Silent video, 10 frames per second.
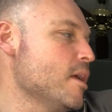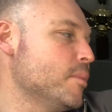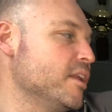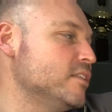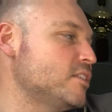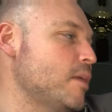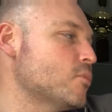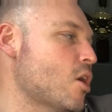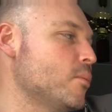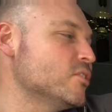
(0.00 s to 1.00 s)
but he seemed
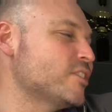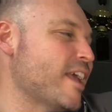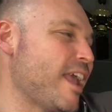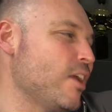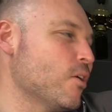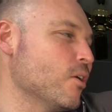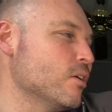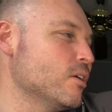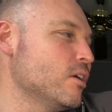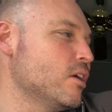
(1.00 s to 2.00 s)
almost to hate
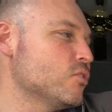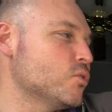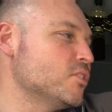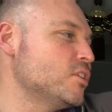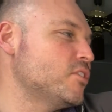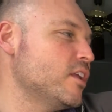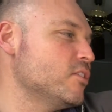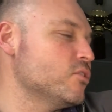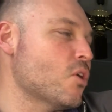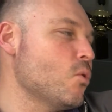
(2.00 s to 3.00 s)
her. Tricia
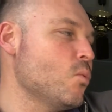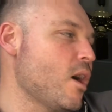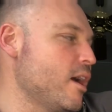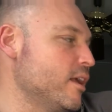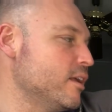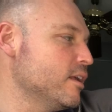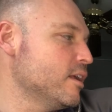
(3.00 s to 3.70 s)
didn't know why.